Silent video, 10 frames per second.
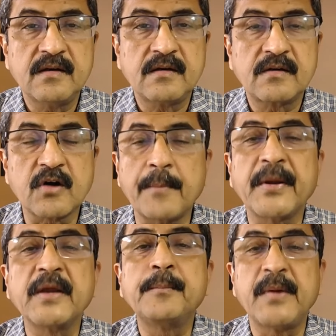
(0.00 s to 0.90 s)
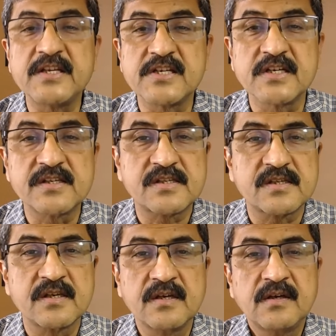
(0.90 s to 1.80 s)
dropping
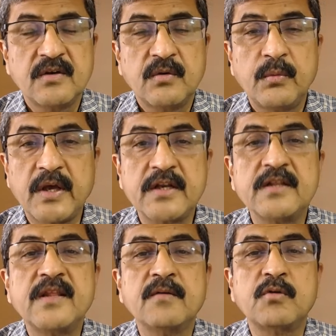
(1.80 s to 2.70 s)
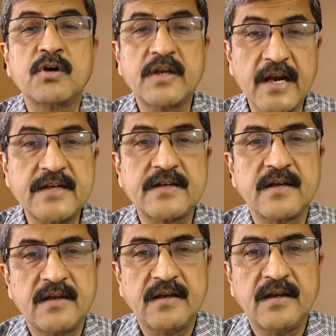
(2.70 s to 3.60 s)
pages wherein they would get
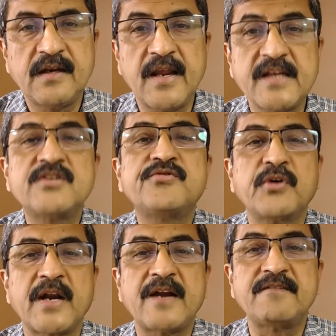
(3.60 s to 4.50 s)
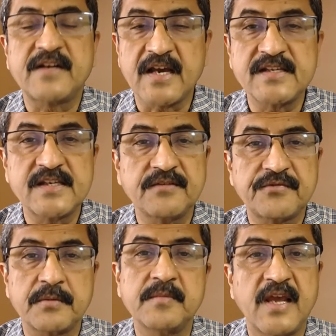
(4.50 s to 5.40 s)
an edge for advertising
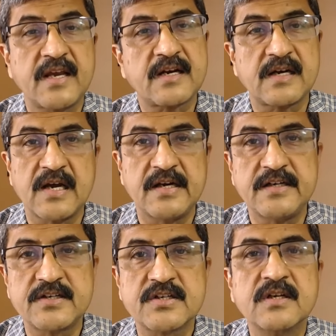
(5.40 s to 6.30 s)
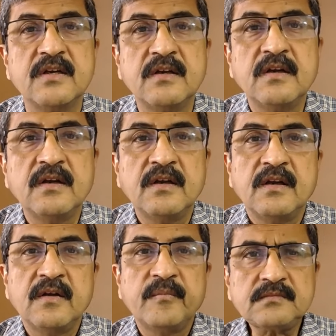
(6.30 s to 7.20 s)
from their clients.
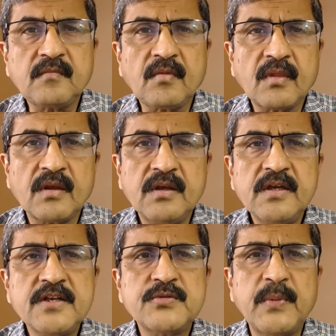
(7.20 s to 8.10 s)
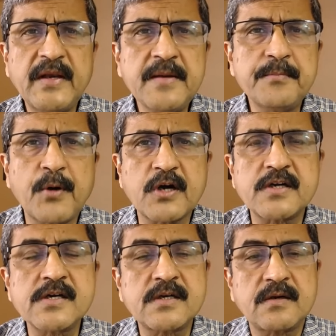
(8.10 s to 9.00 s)
It is very
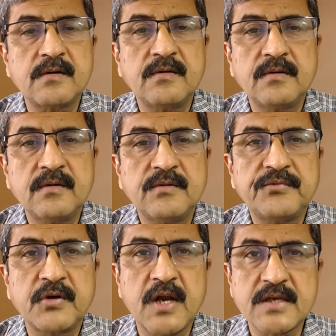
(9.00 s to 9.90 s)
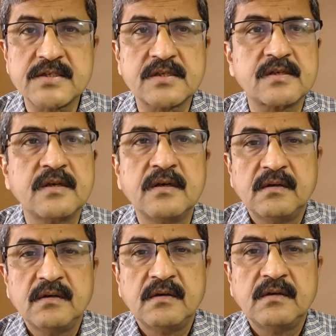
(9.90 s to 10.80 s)
important for us
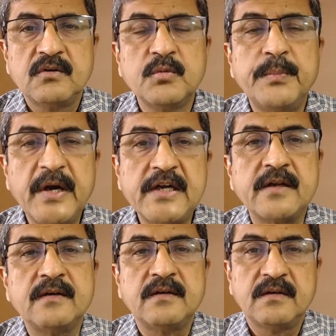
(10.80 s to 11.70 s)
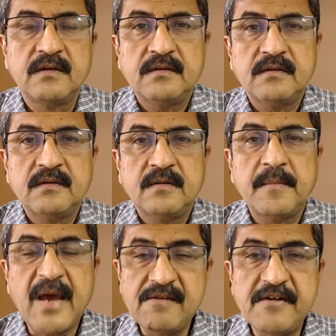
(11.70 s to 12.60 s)
to build
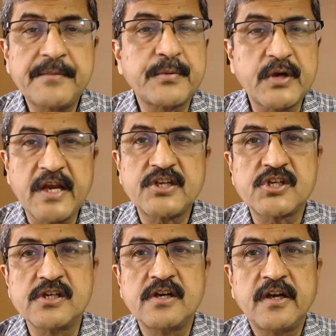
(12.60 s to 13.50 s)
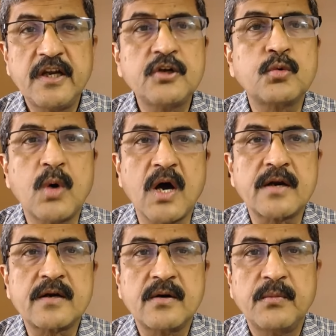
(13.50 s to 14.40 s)
malware protection into
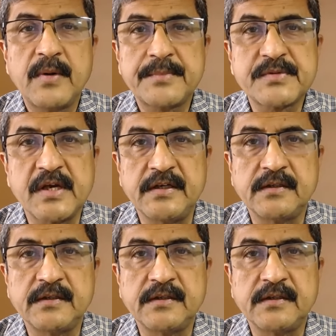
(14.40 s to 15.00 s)
our website.